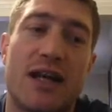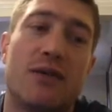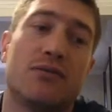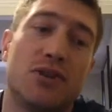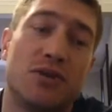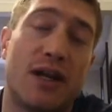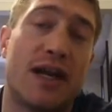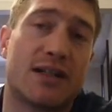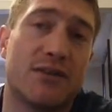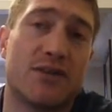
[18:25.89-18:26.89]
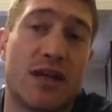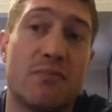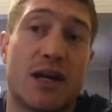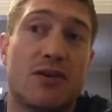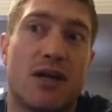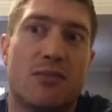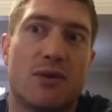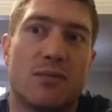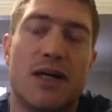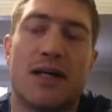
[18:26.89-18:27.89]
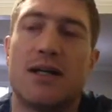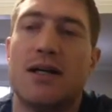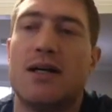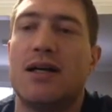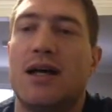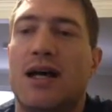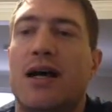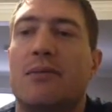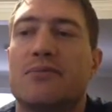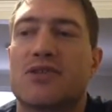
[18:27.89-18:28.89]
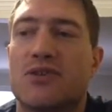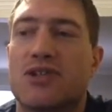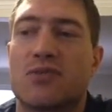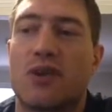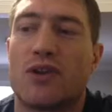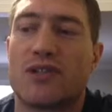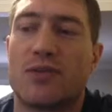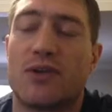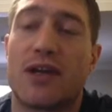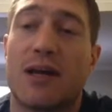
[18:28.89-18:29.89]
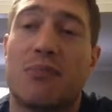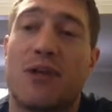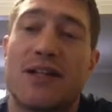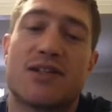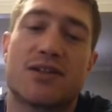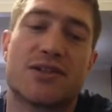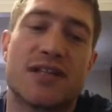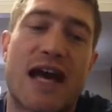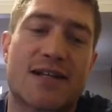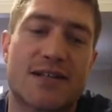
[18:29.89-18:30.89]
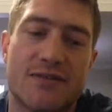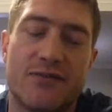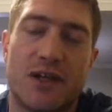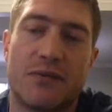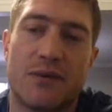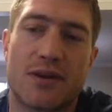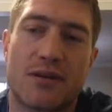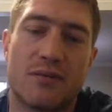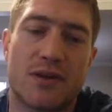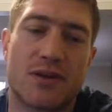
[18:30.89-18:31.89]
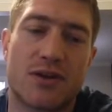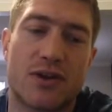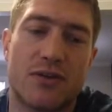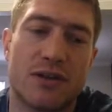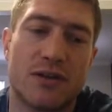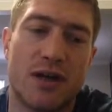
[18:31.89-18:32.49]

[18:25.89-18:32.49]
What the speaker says: Now, you can actively trade and make a lot more money. So it's just one of those things you want to look at. Plus, there's taxes involved with turnover.